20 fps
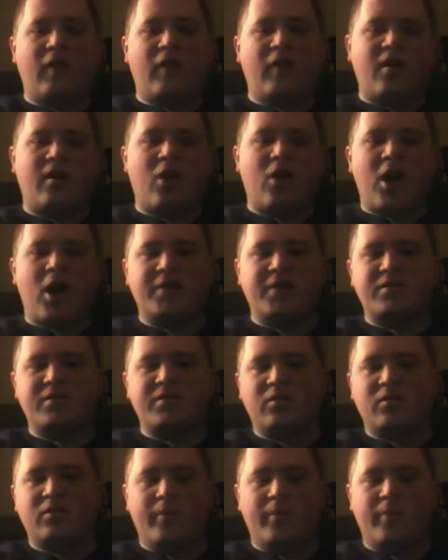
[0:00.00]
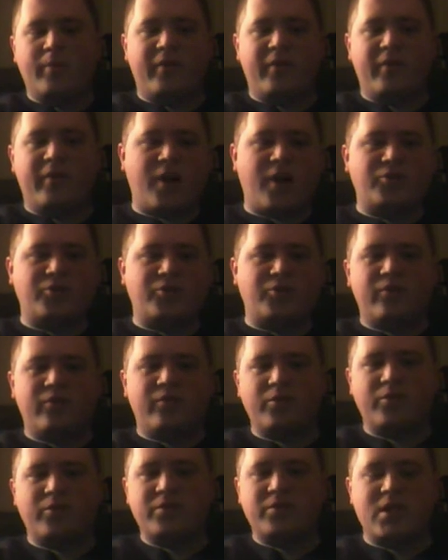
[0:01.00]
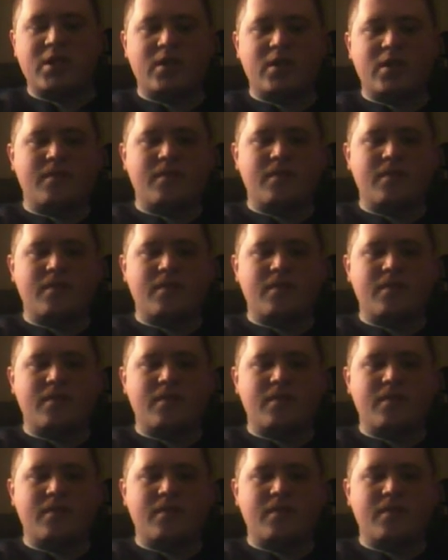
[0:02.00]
caused a little bit of controversy.